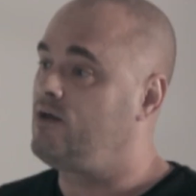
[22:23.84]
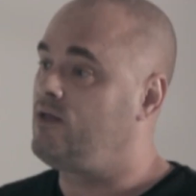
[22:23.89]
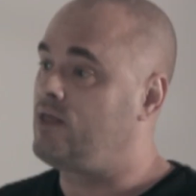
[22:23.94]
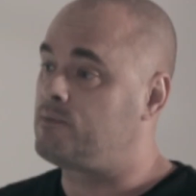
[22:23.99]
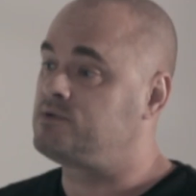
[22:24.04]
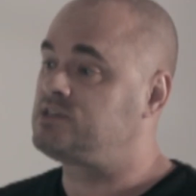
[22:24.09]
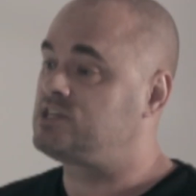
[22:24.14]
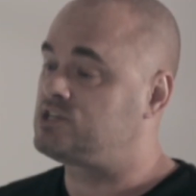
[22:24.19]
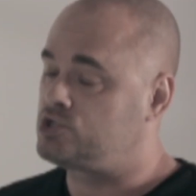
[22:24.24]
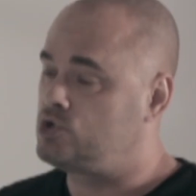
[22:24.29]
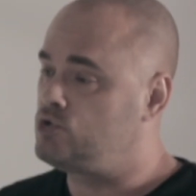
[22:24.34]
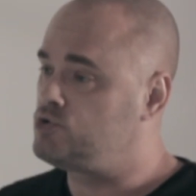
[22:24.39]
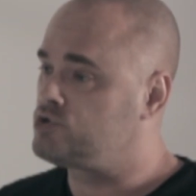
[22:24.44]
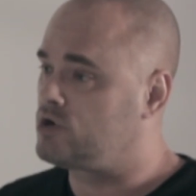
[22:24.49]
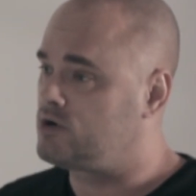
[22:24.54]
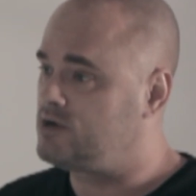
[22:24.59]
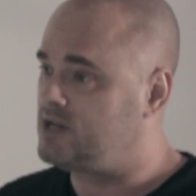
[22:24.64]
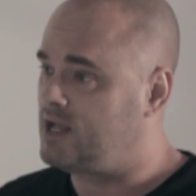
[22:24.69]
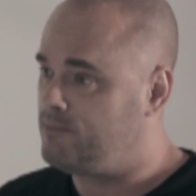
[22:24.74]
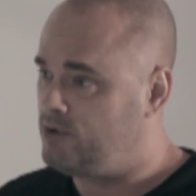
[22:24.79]
it was his
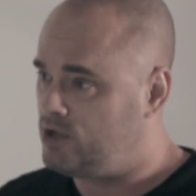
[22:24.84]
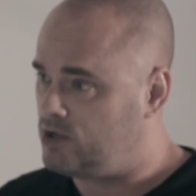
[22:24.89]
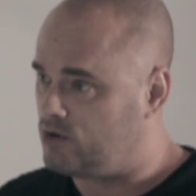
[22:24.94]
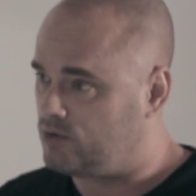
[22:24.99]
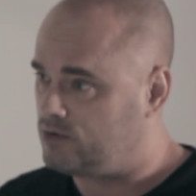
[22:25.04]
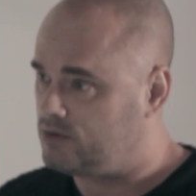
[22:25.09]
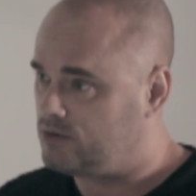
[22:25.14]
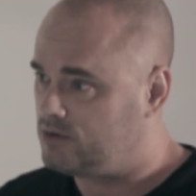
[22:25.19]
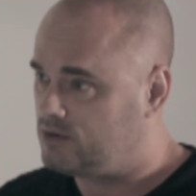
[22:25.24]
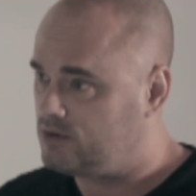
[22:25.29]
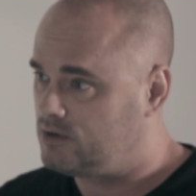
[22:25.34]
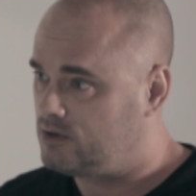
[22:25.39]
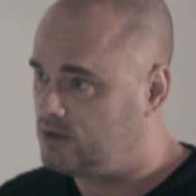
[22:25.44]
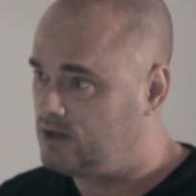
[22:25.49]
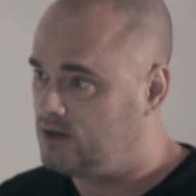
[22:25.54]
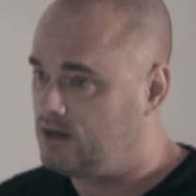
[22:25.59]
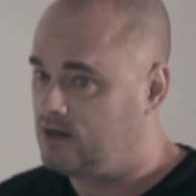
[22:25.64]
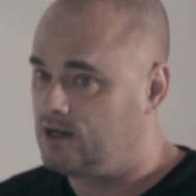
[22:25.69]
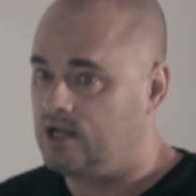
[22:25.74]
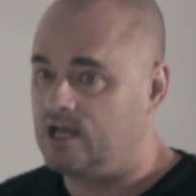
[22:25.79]
2-turn debut.
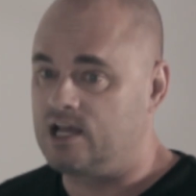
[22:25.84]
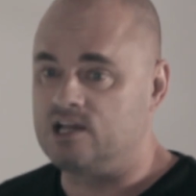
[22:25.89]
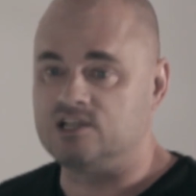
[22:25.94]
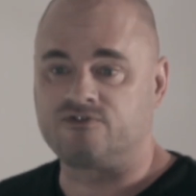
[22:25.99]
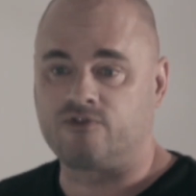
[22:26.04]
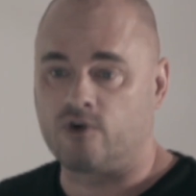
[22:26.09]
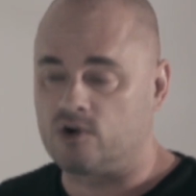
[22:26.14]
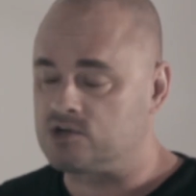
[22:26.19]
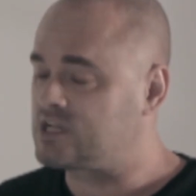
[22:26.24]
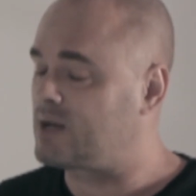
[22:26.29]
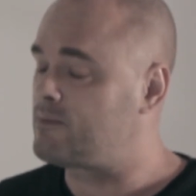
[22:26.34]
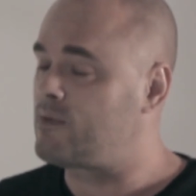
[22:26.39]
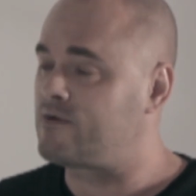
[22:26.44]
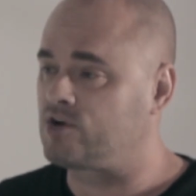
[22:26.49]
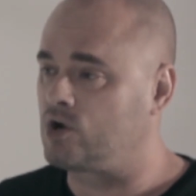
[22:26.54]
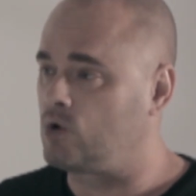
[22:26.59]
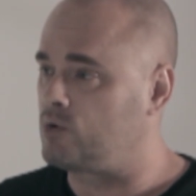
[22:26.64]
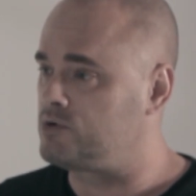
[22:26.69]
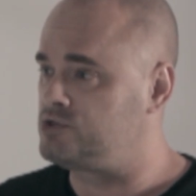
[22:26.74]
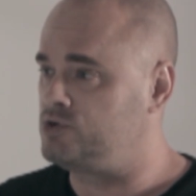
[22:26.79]
His first time
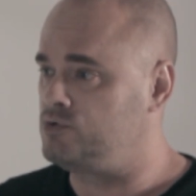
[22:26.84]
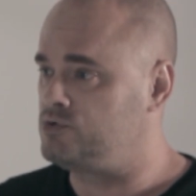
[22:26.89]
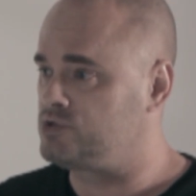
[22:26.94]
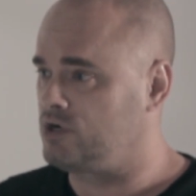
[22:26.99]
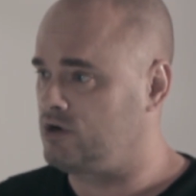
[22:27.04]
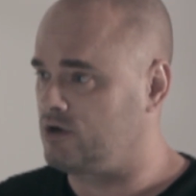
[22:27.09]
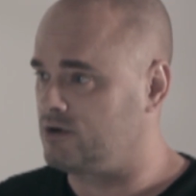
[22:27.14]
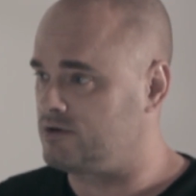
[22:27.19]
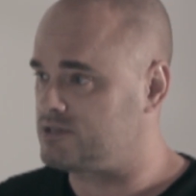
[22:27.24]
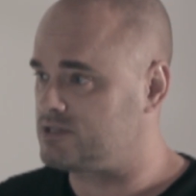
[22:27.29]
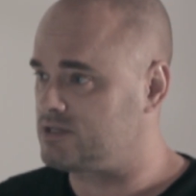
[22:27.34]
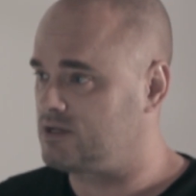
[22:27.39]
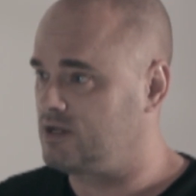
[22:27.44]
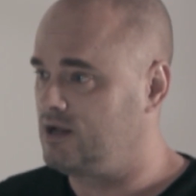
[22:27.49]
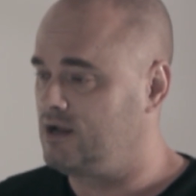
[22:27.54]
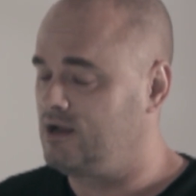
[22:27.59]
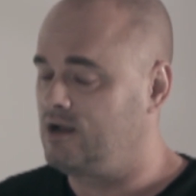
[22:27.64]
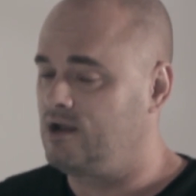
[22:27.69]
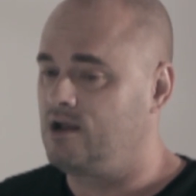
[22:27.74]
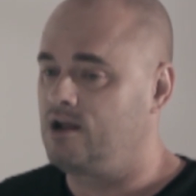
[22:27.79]
ever going 2 turns.
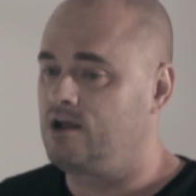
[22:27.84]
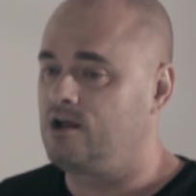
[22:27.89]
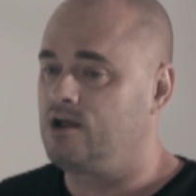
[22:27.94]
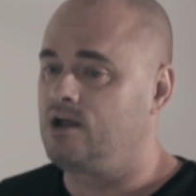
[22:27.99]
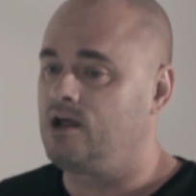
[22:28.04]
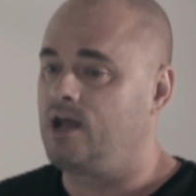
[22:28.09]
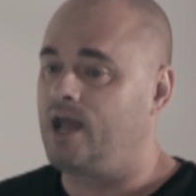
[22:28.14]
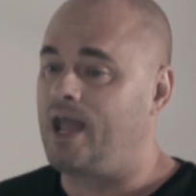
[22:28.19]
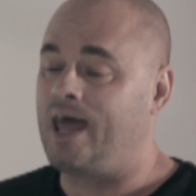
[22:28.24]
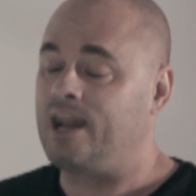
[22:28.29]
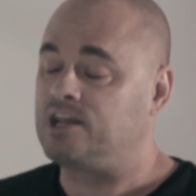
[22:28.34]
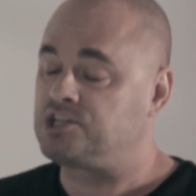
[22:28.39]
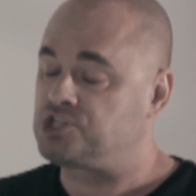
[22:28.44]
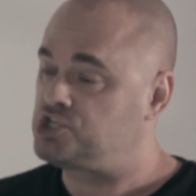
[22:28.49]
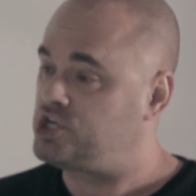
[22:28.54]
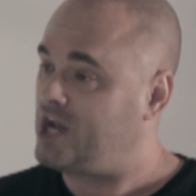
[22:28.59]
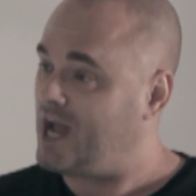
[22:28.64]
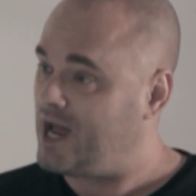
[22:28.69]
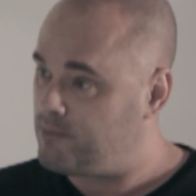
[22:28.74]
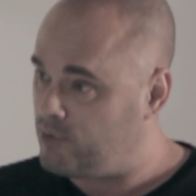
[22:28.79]
And
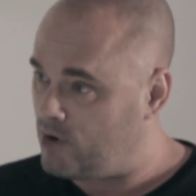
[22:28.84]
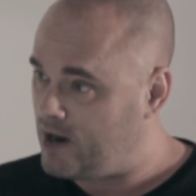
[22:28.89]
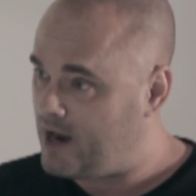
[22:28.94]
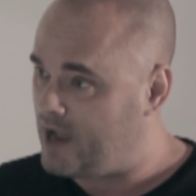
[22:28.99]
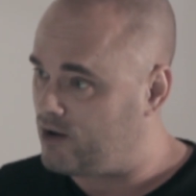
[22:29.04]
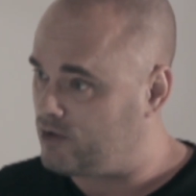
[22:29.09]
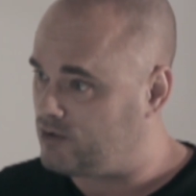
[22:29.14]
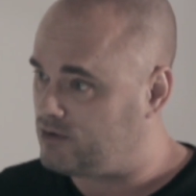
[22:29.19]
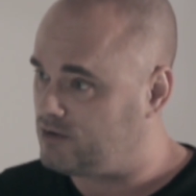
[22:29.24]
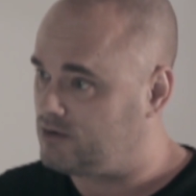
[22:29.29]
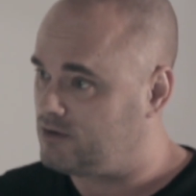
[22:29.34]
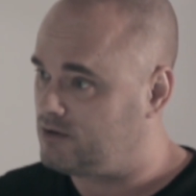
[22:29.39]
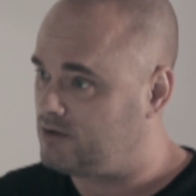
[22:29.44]
it's Chad Brown.